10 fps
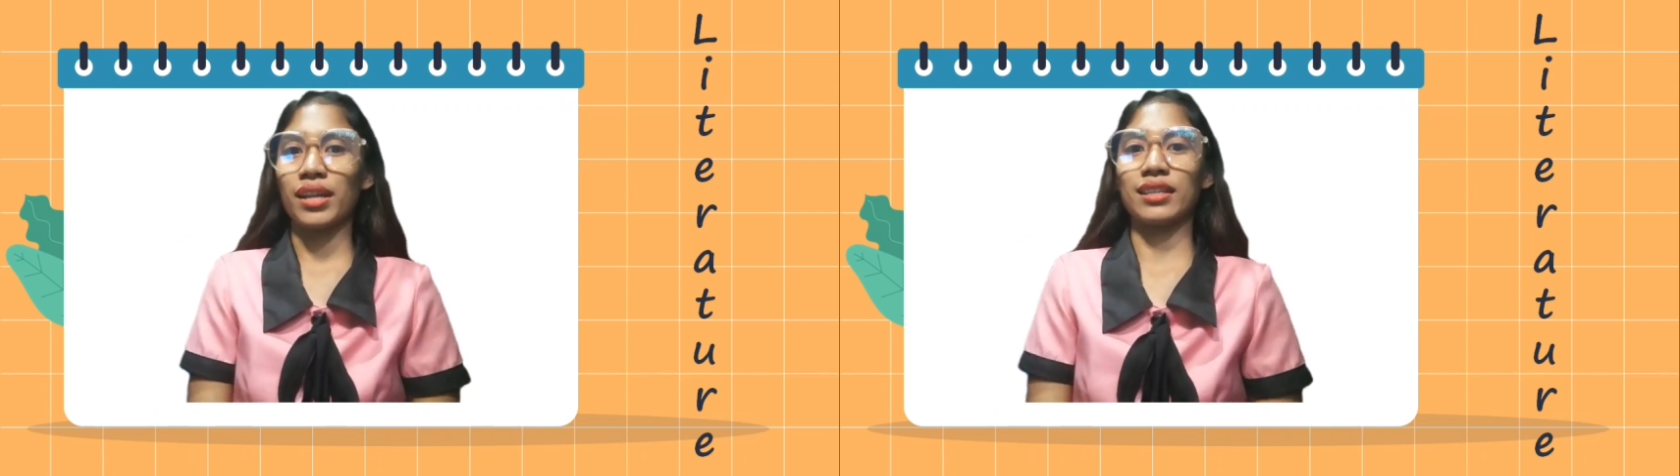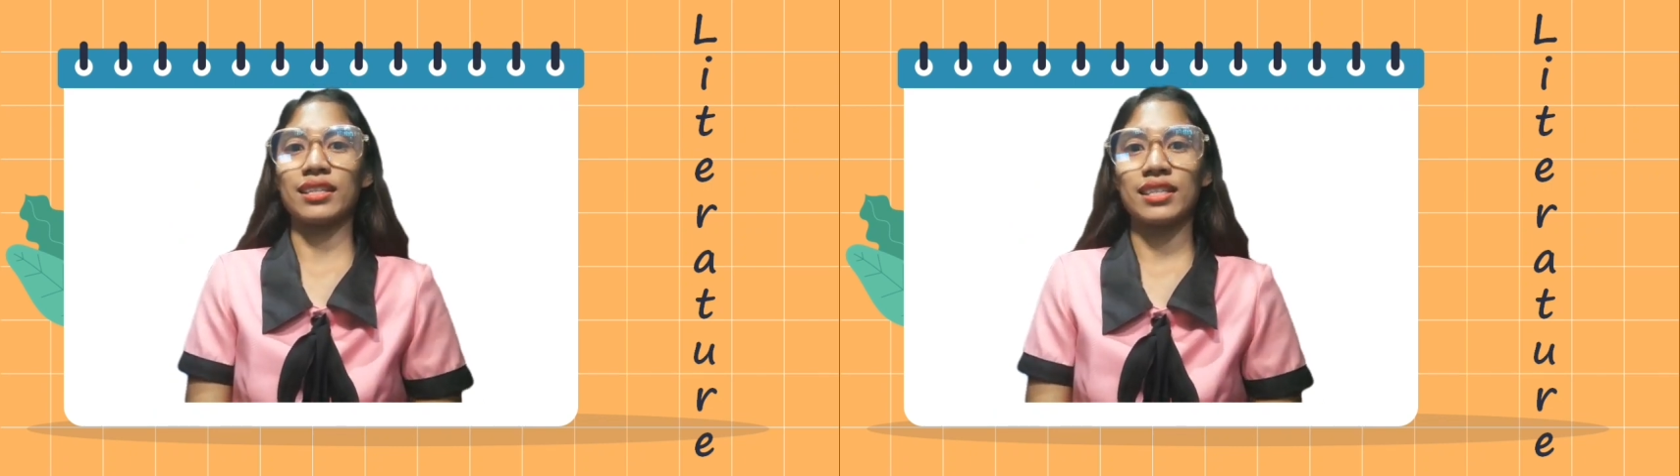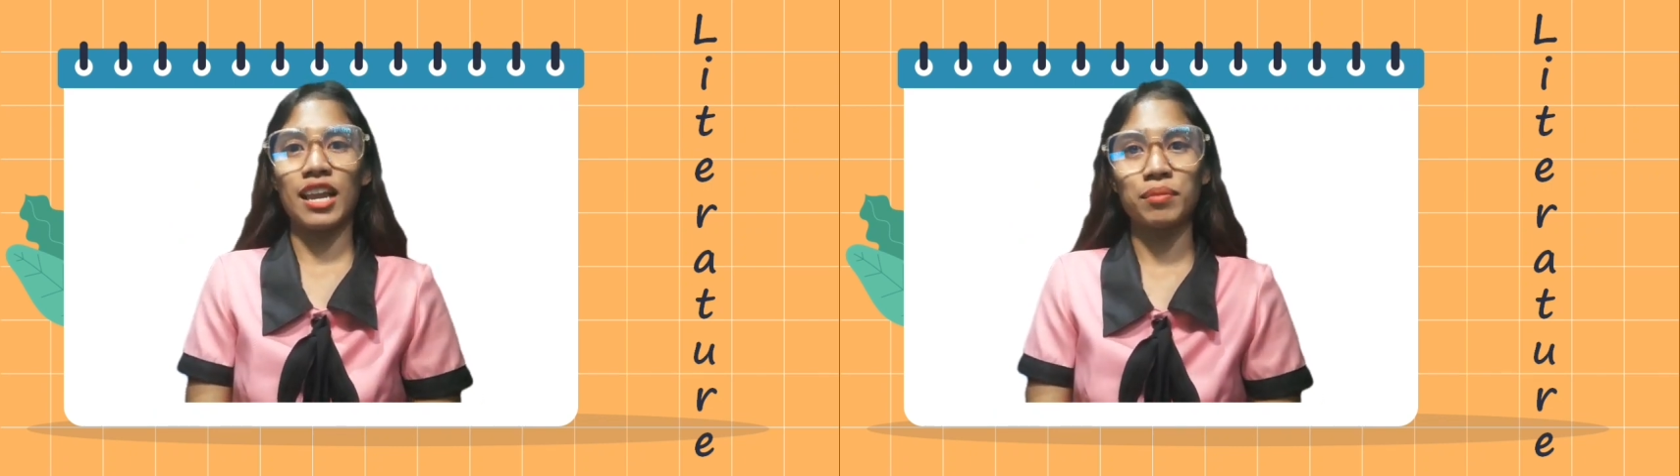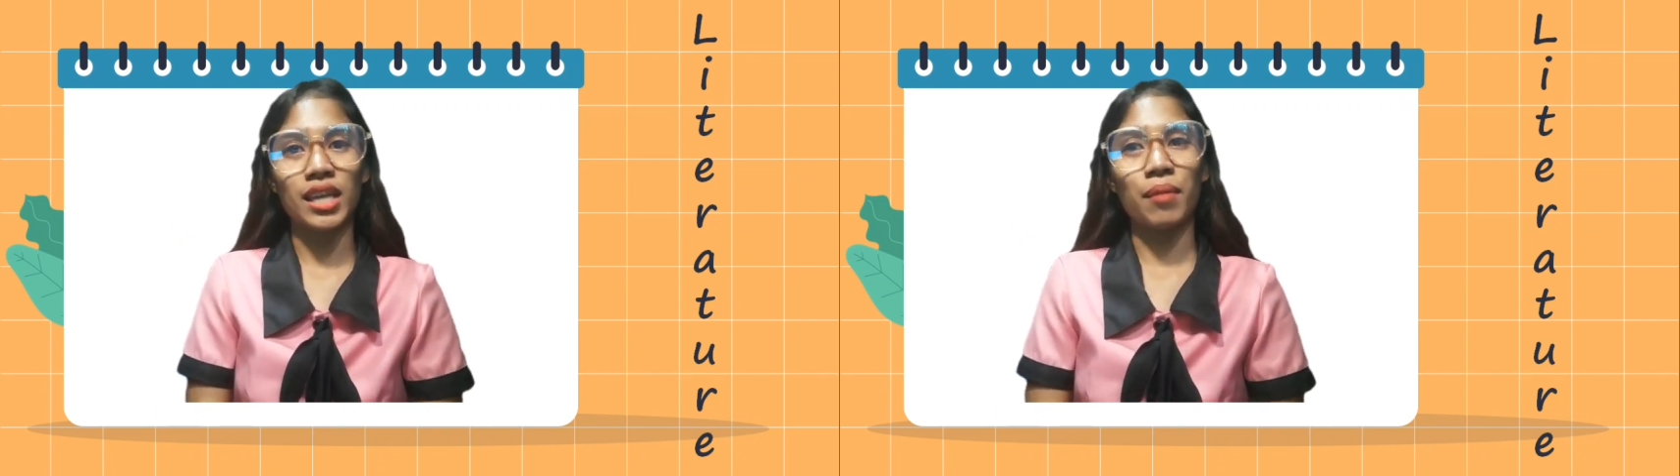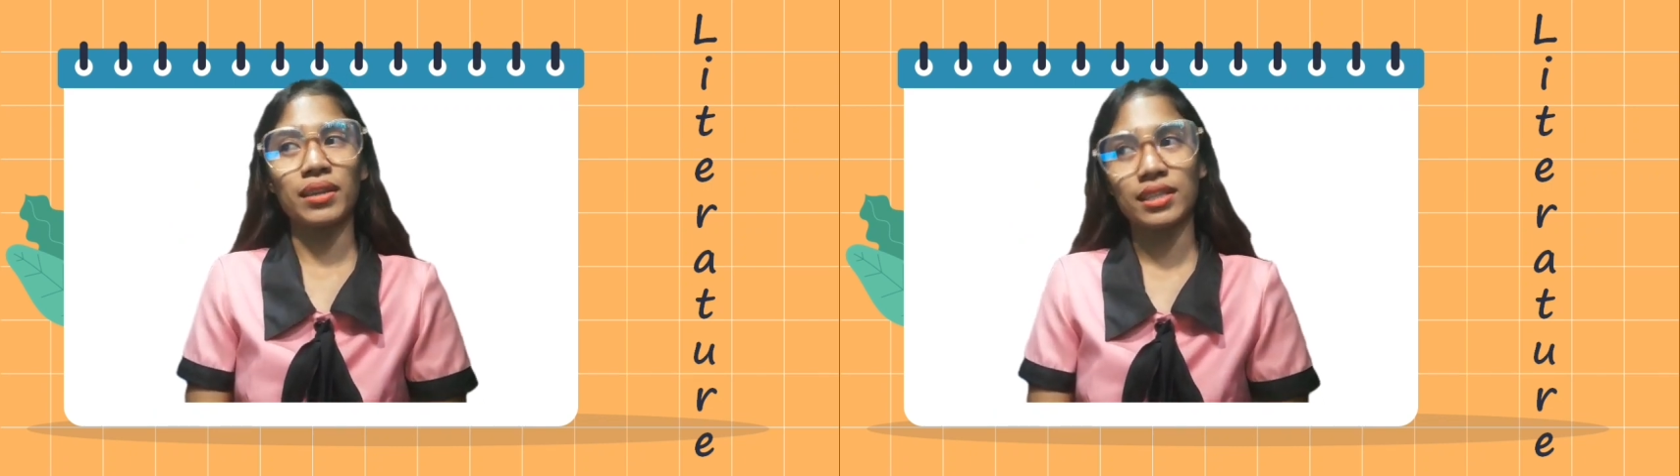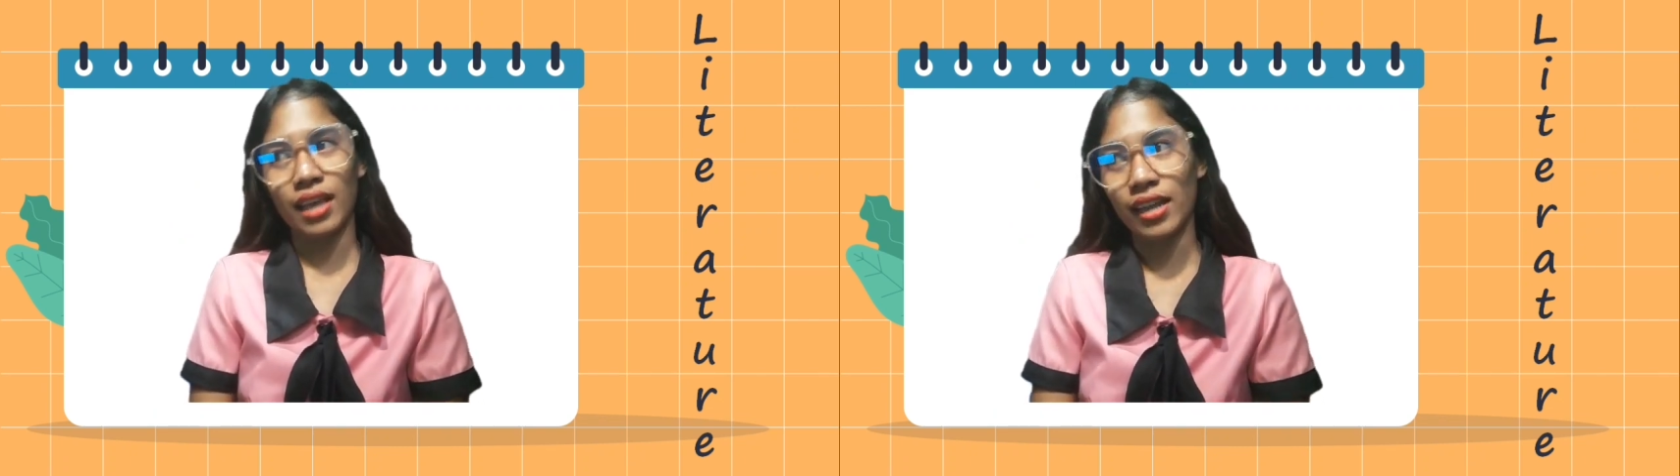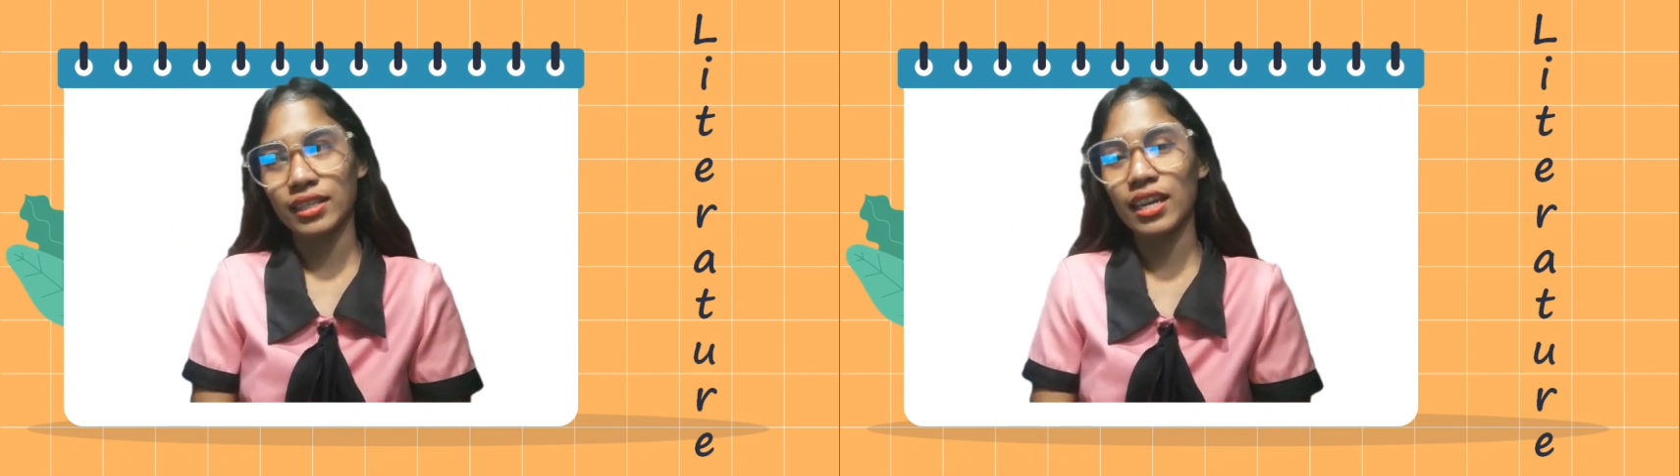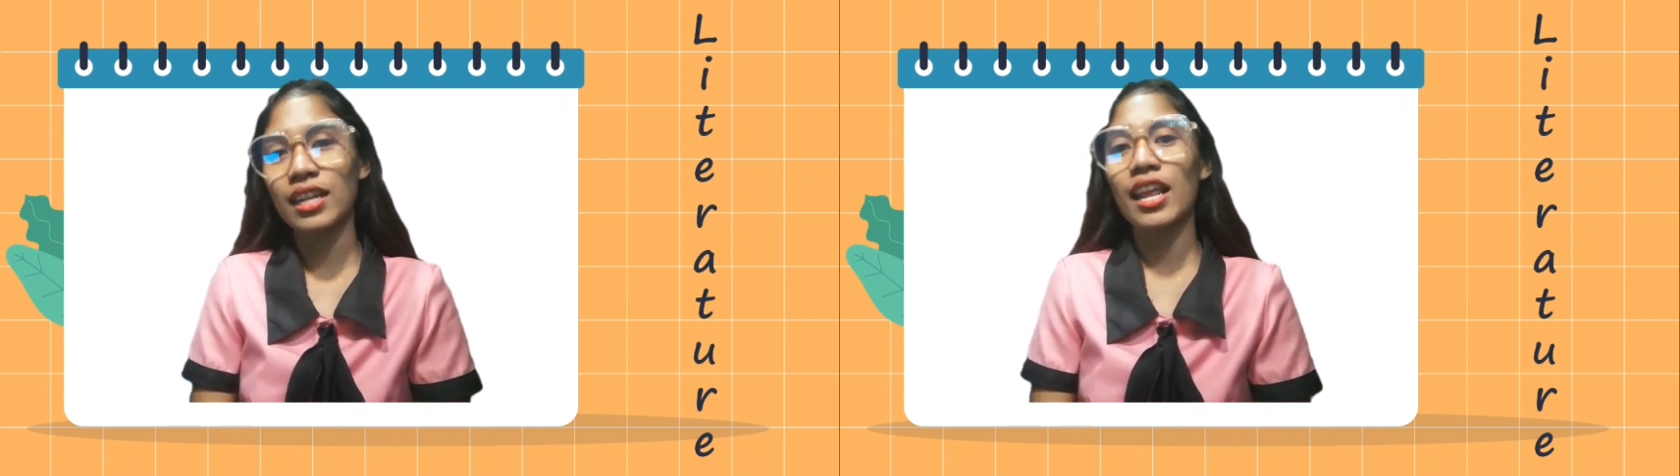at the same time excited,